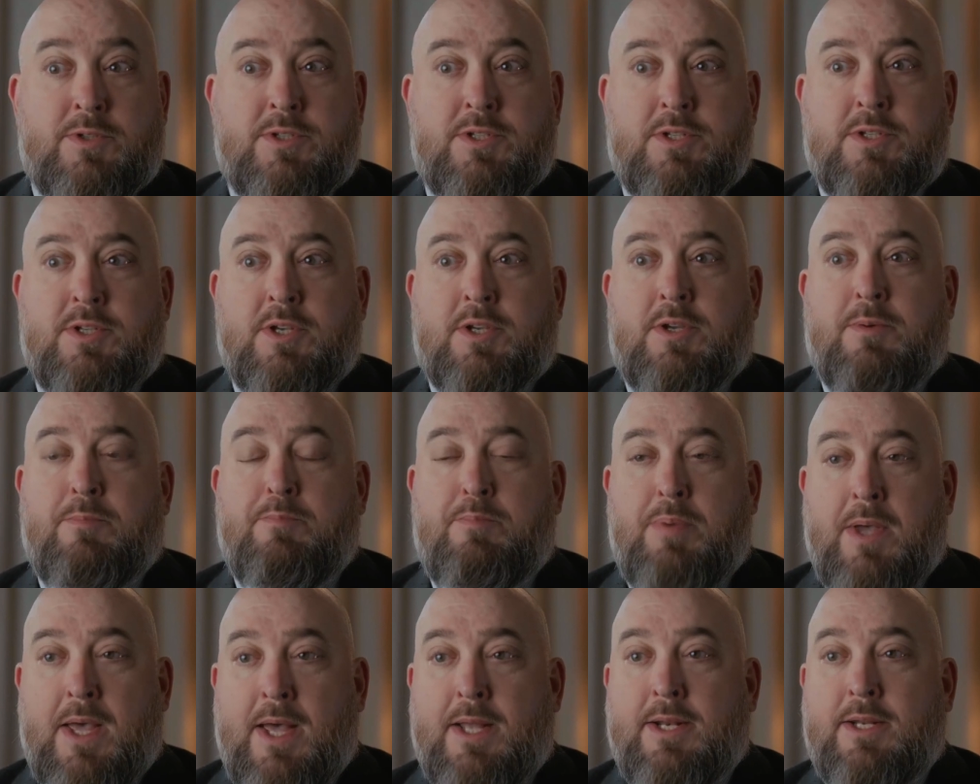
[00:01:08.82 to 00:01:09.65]
this is a
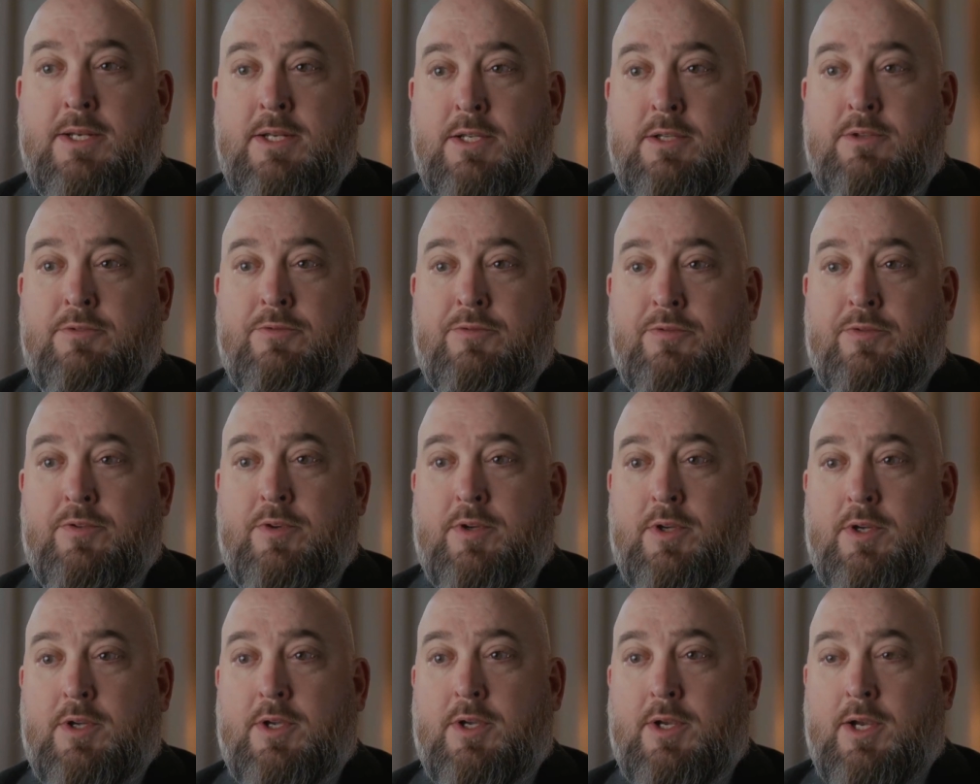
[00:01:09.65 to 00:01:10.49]
competitive
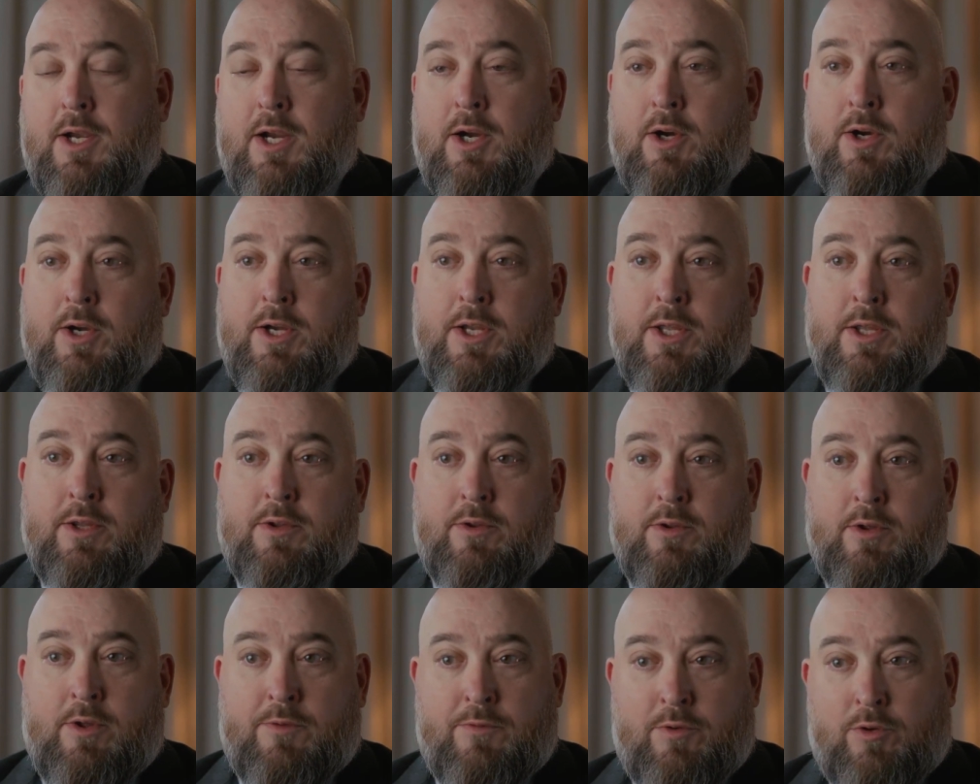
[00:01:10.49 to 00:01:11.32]
area
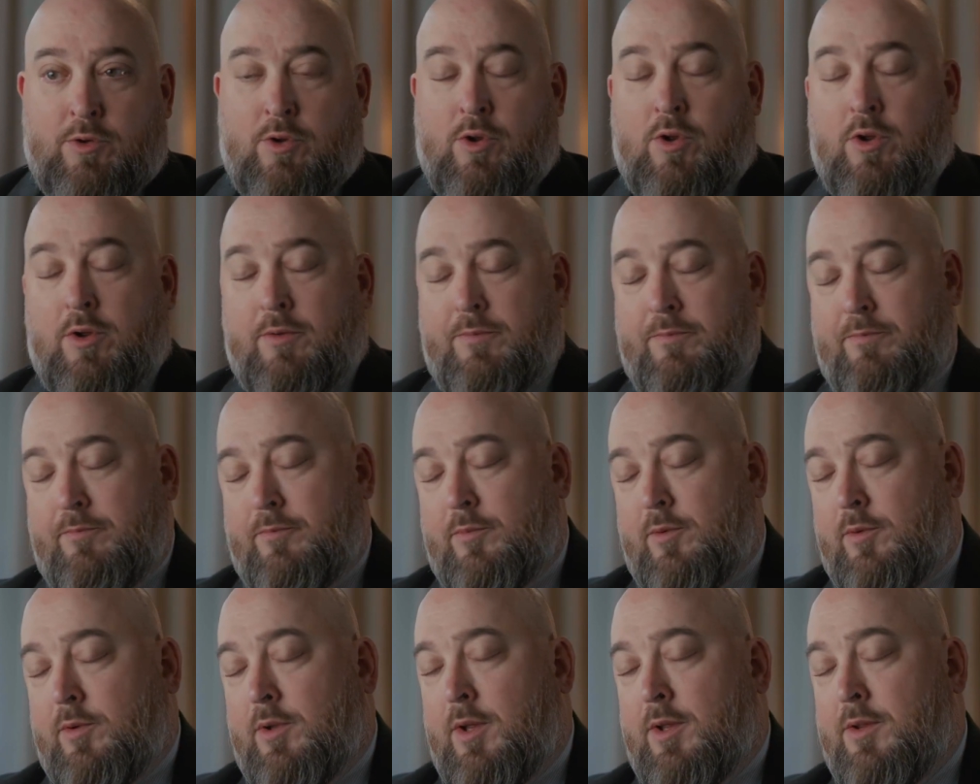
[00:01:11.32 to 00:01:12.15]
of the law.
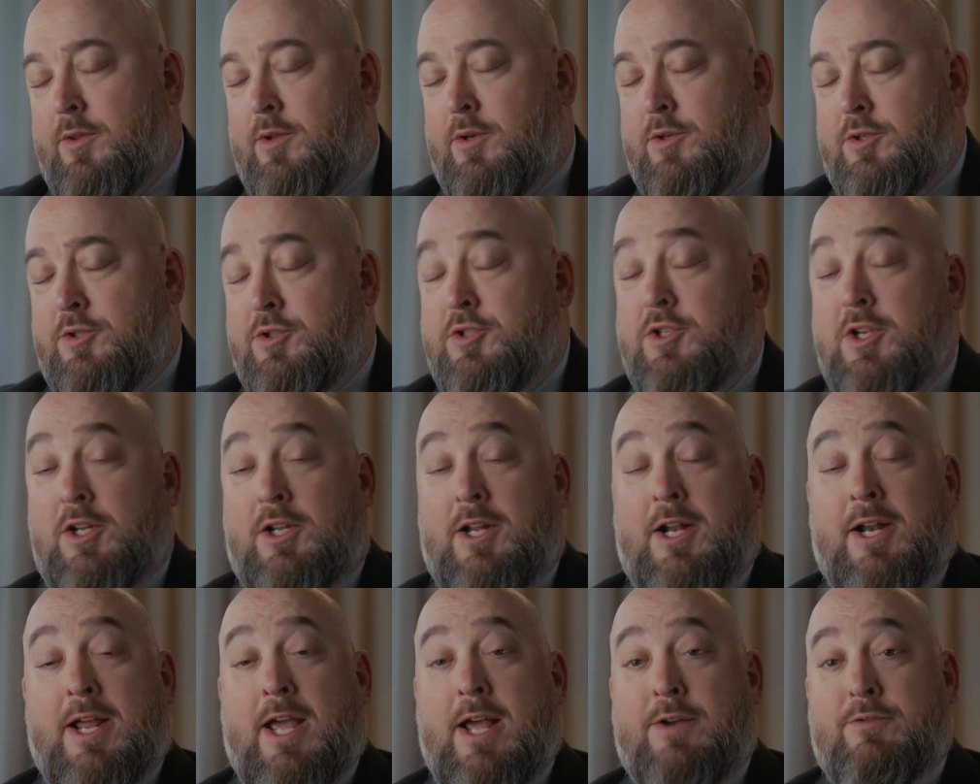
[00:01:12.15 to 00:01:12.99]
Uh, you see a
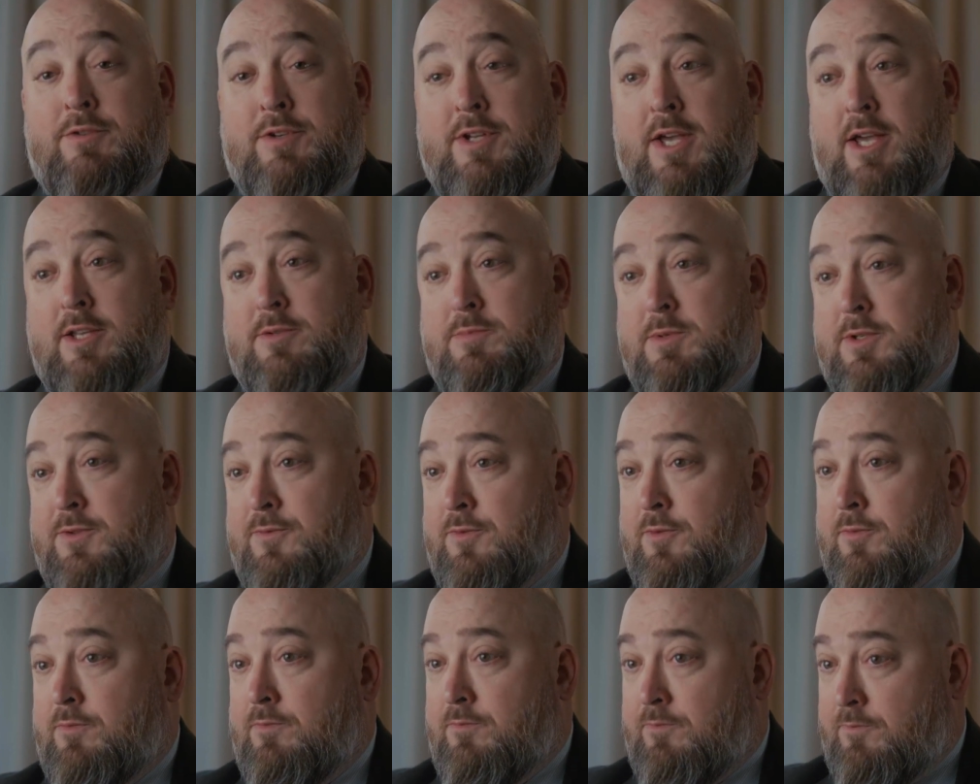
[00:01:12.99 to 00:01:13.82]
lot of advertisements
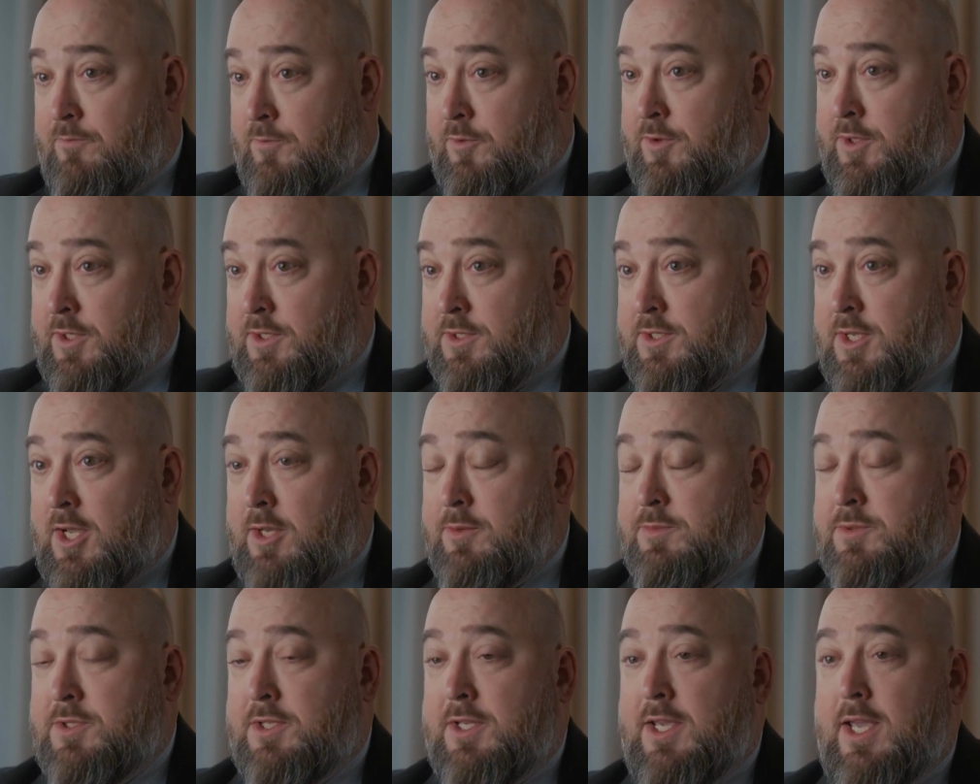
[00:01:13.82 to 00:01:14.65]
for, for these
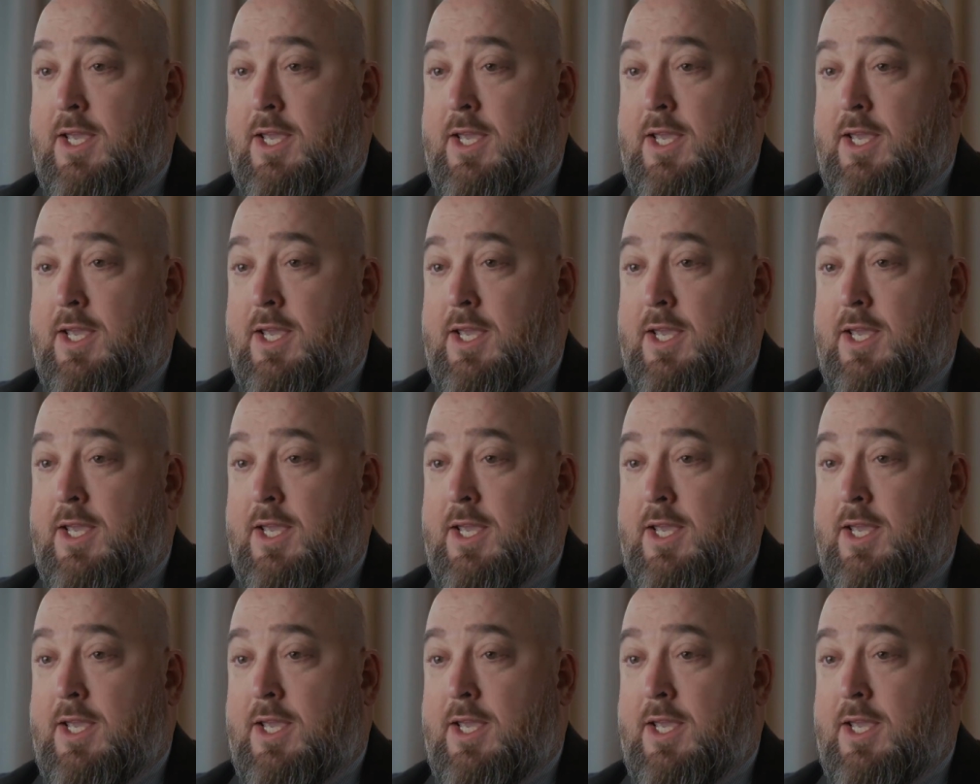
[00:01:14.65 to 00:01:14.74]
types of